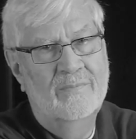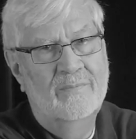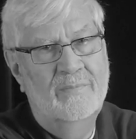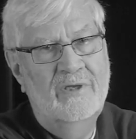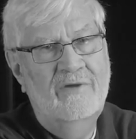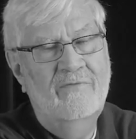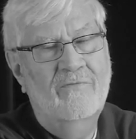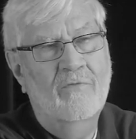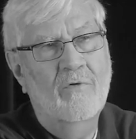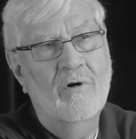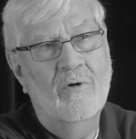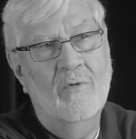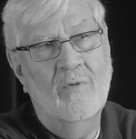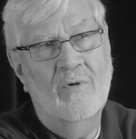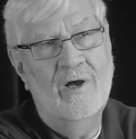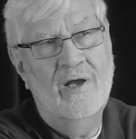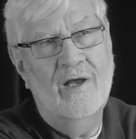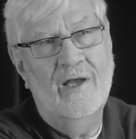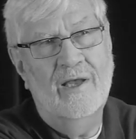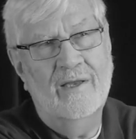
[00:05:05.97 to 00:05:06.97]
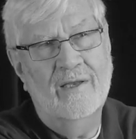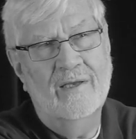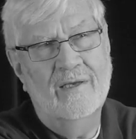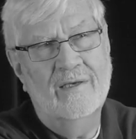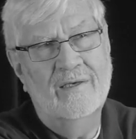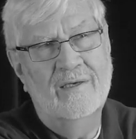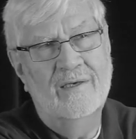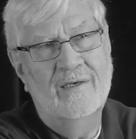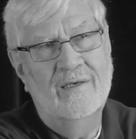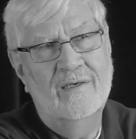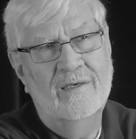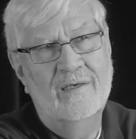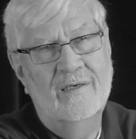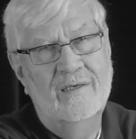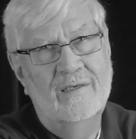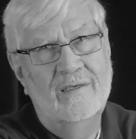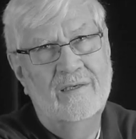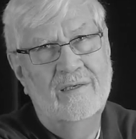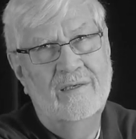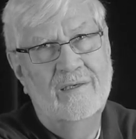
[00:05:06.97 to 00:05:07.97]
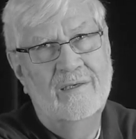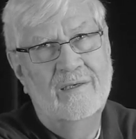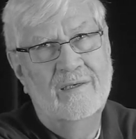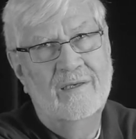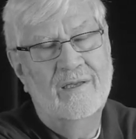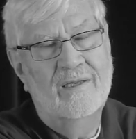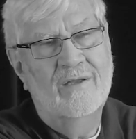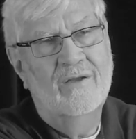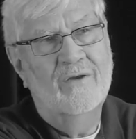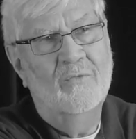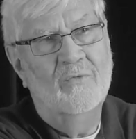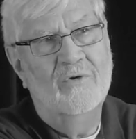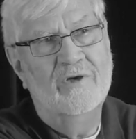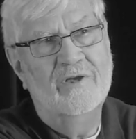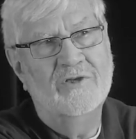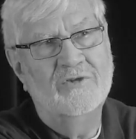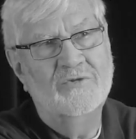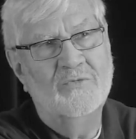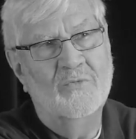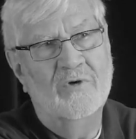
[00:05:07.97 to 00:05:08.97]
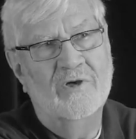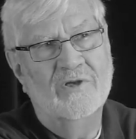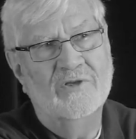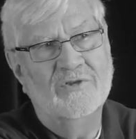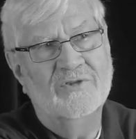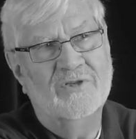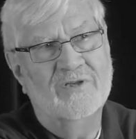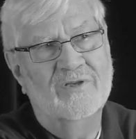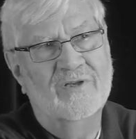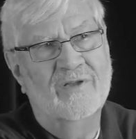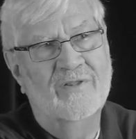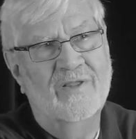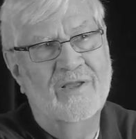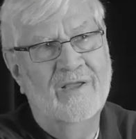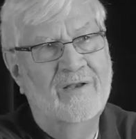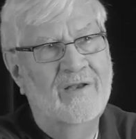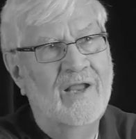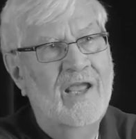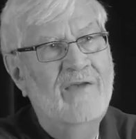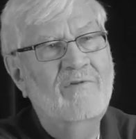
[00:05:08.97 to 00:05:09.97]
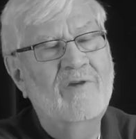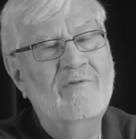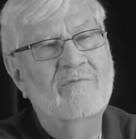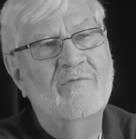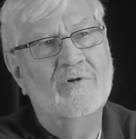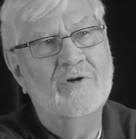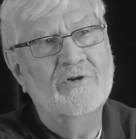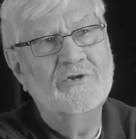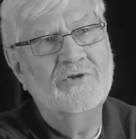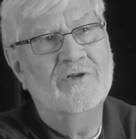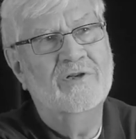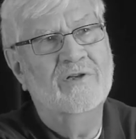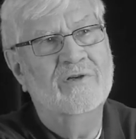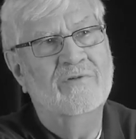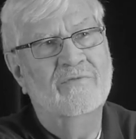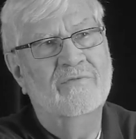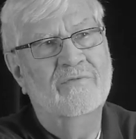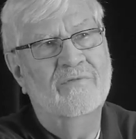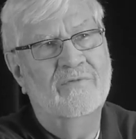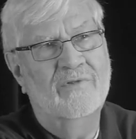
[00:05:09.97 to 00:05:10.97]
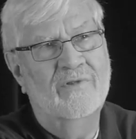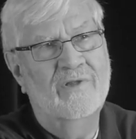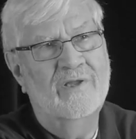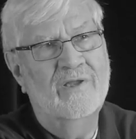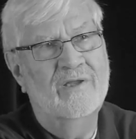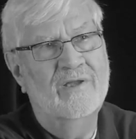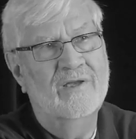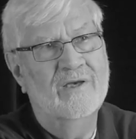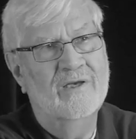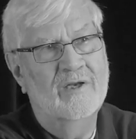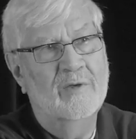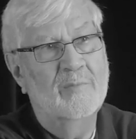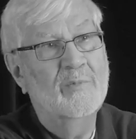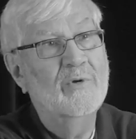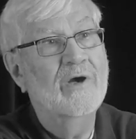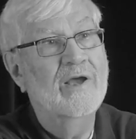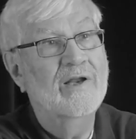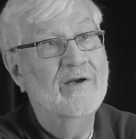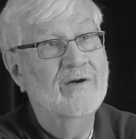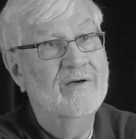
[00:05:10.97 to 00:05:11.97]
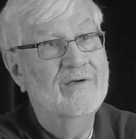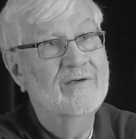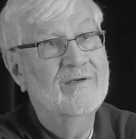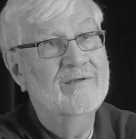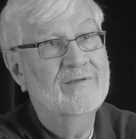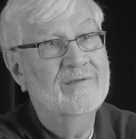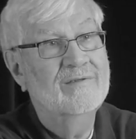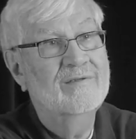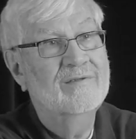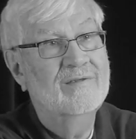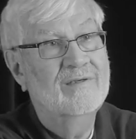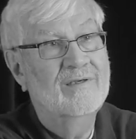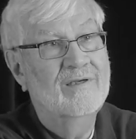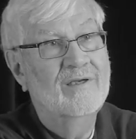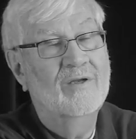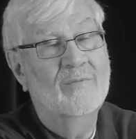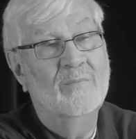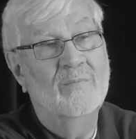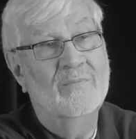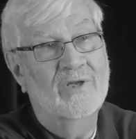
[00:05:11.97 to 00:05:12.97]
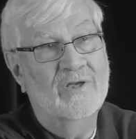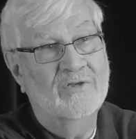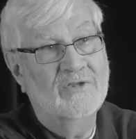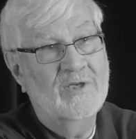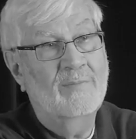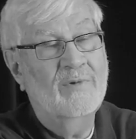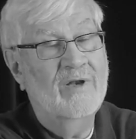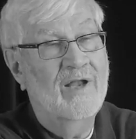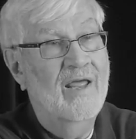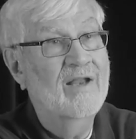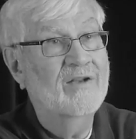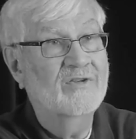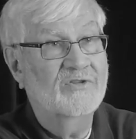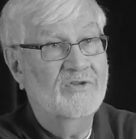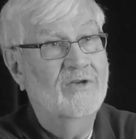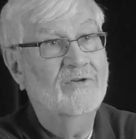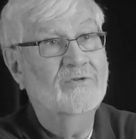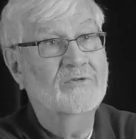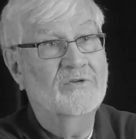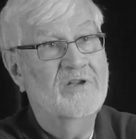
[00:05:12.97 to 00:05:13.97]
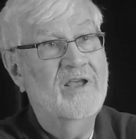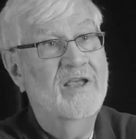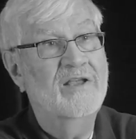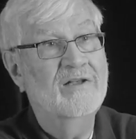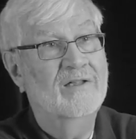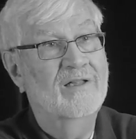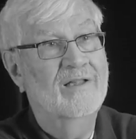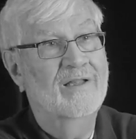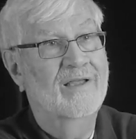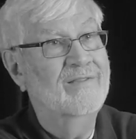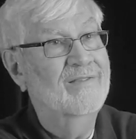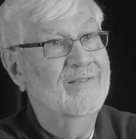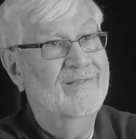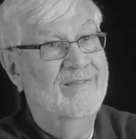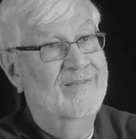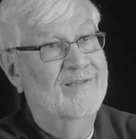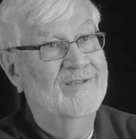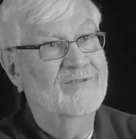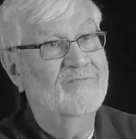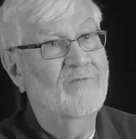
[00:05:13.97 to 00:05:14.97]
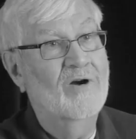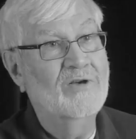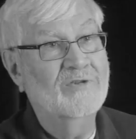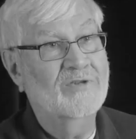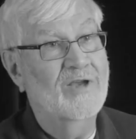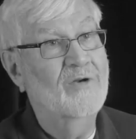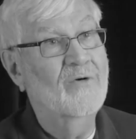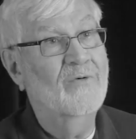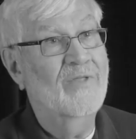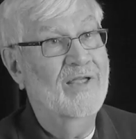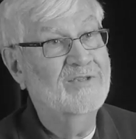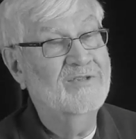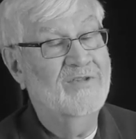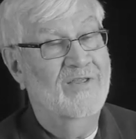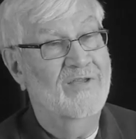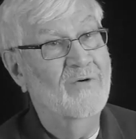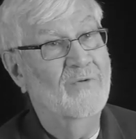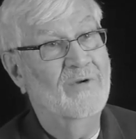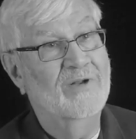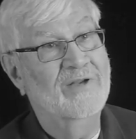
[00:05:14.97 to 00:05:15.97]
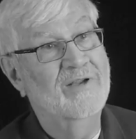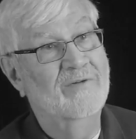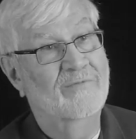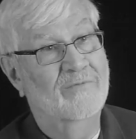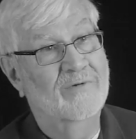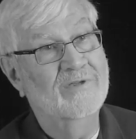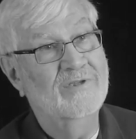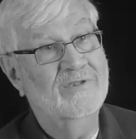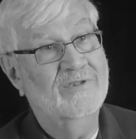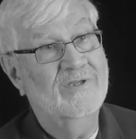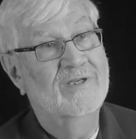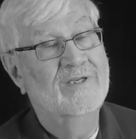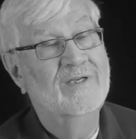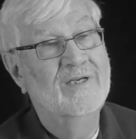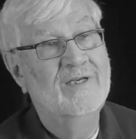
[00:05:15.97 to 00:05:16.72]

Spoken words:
P-4Y, which was the Navy version of the Liberator, except it had a single tail, and as far as I know, that's the only difference.